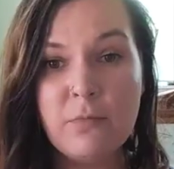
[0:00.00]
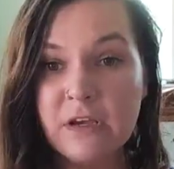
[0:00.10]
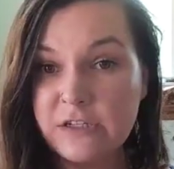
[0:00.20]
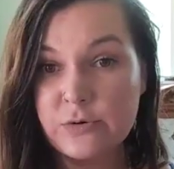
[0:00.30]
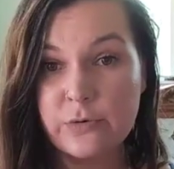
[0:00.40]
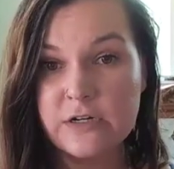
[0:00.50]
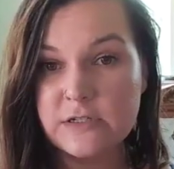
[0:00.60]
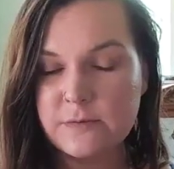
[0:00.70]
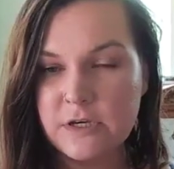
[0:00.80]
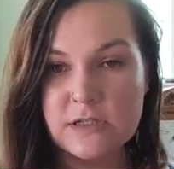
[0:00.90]

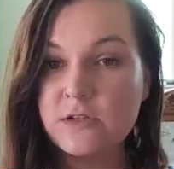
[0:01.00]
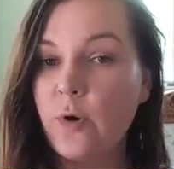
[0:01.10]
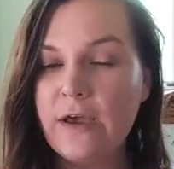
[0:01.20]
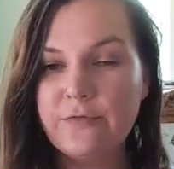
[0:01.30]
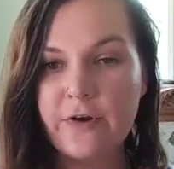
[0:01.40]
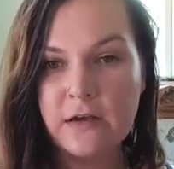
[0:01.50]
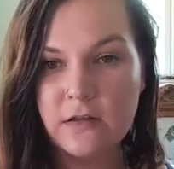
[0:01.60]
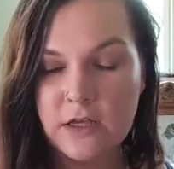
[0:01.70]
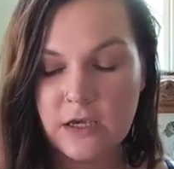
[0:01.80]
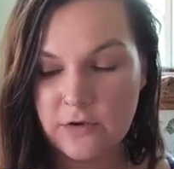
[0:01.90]
mentors because quite
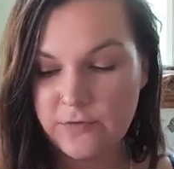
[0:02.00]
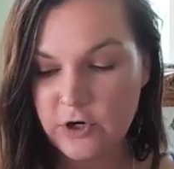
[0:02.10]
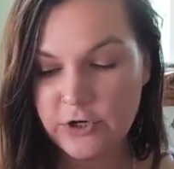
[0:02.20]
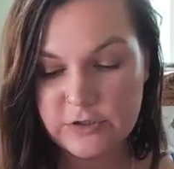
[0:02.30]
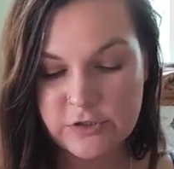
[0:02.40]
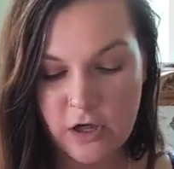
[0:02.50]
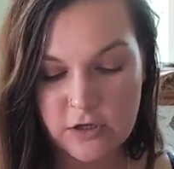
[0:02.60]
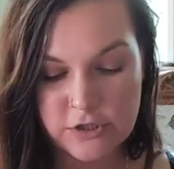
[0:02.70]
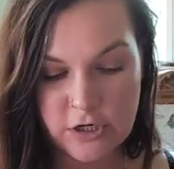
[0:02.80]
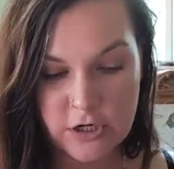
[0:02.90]
frankly if you're an
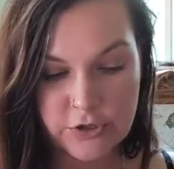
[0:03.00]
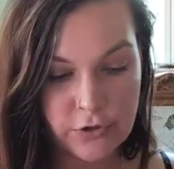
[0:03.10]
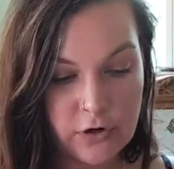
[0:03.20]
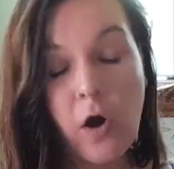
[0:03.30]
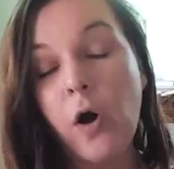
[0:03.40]
astrologer you're